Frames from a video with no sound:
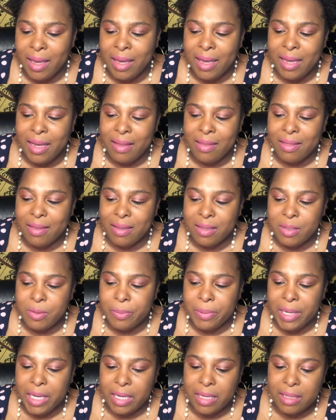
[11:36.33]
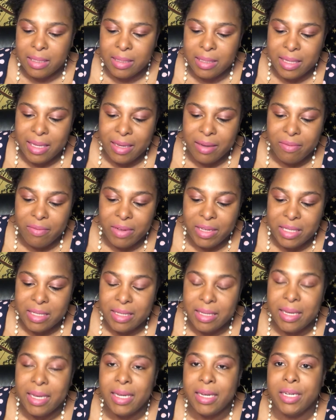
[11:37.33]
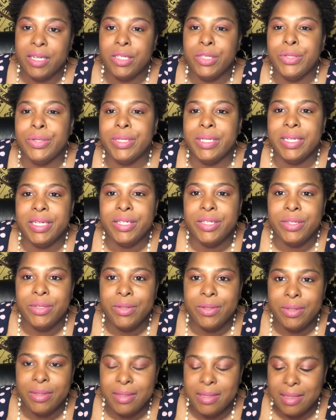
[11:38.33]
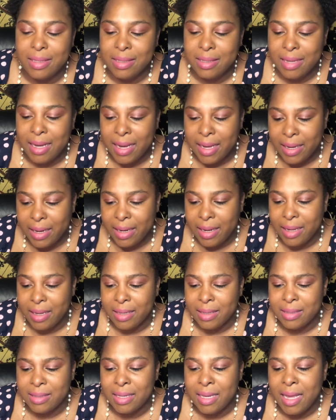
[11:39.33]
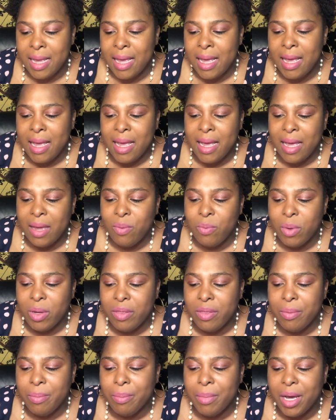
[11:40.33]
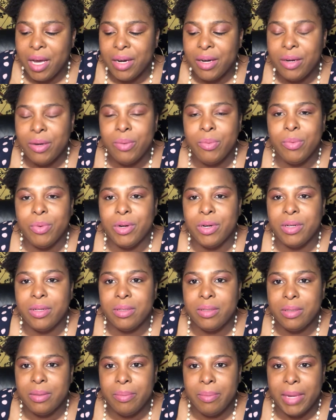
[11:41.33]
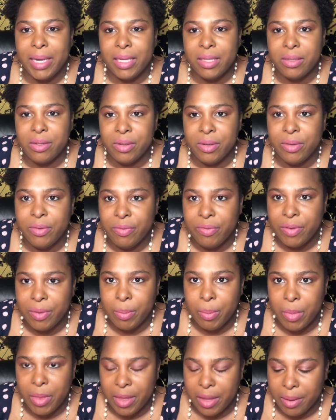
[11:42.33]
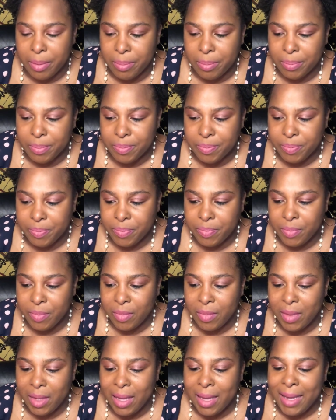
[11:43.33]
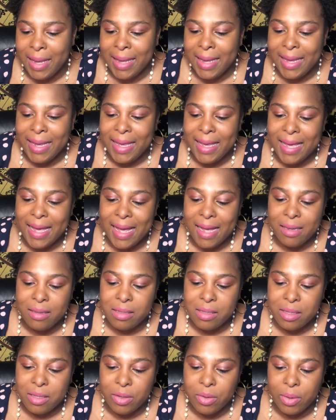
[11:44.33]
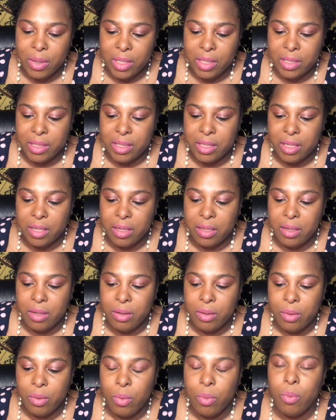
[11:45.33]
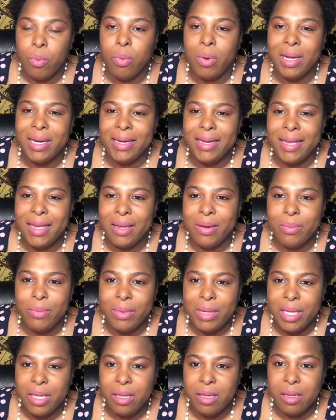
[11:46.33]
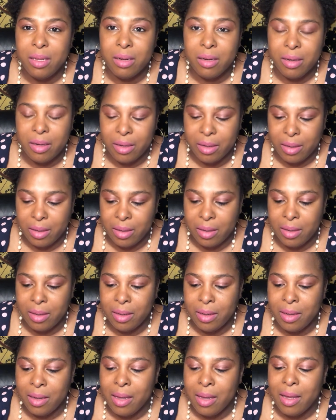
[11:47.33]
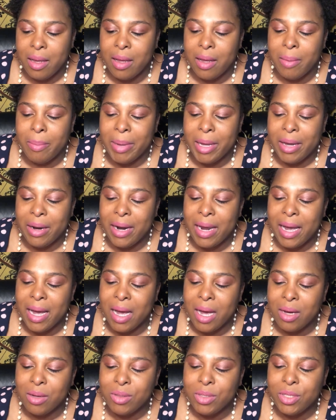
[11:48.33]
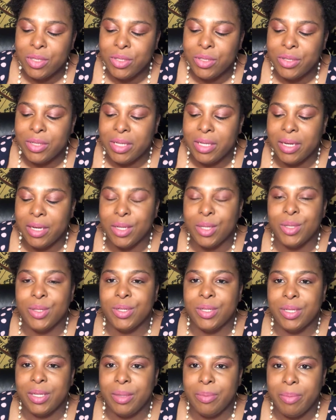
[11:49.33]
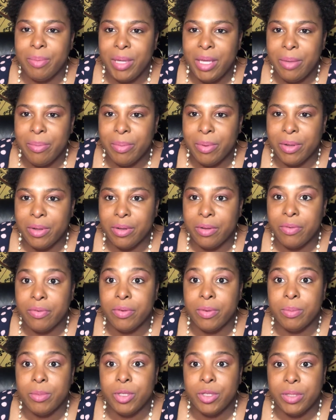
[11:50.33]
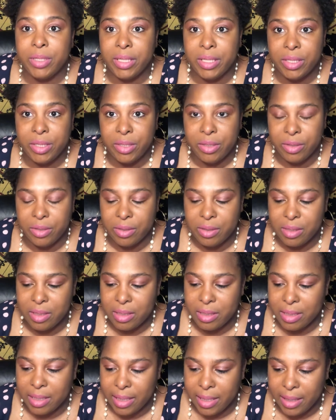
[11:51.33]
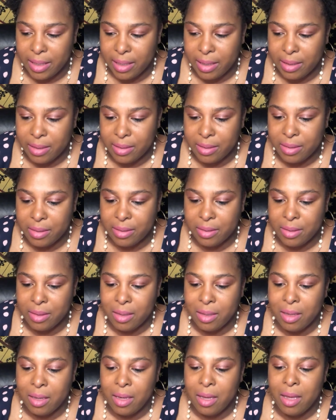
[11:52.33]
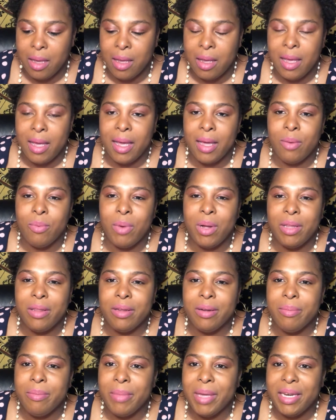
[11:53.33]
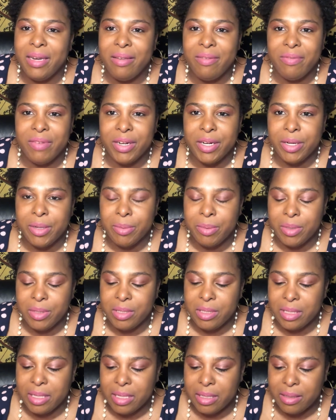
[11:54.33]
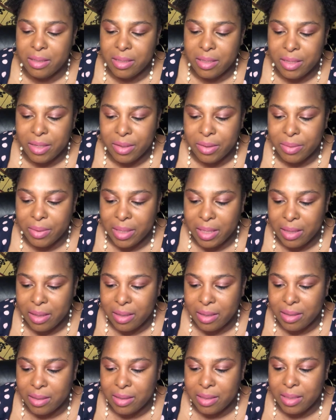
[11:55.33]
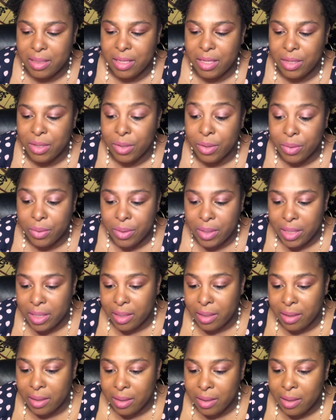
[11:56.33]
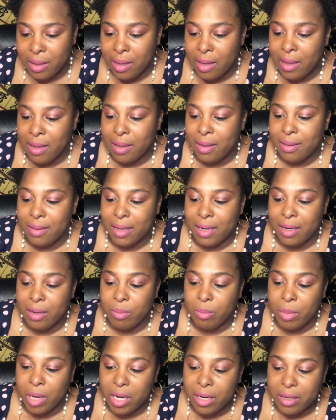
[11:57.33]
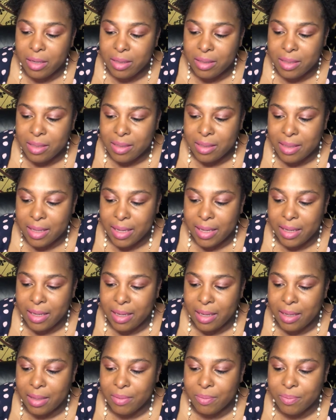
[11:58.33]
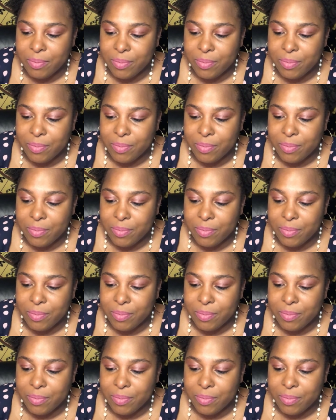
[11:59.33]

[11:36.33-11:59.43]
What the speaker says: In this piece, he investigated traditional societies and what the modern world might learn from them. He asked the question, what can we learn about how to treat elderly people from traditional societies? And while there are many variables to consider with this, and he noted that in modern society,